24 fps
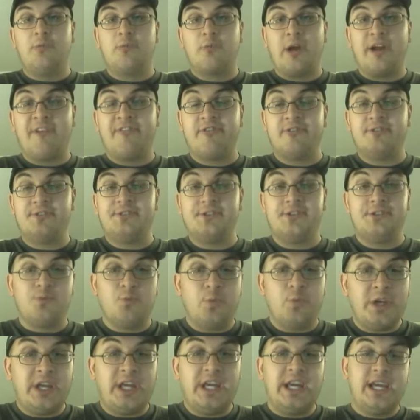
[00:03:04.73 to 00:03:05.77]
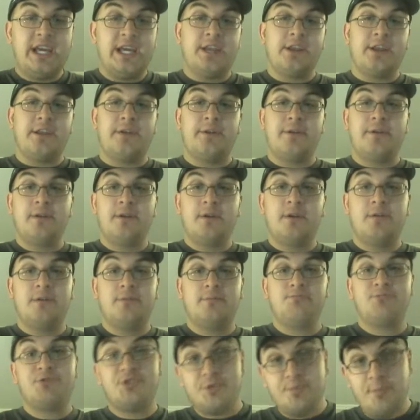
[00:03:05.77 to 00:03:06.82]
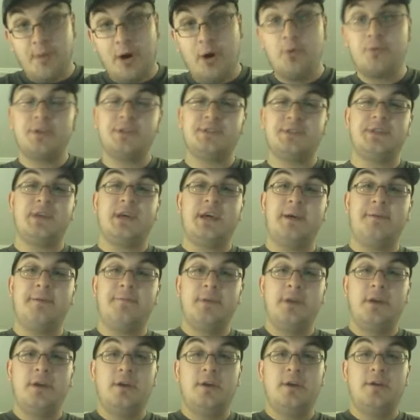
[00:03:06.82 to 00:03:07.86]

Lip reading: references weed and smokes it.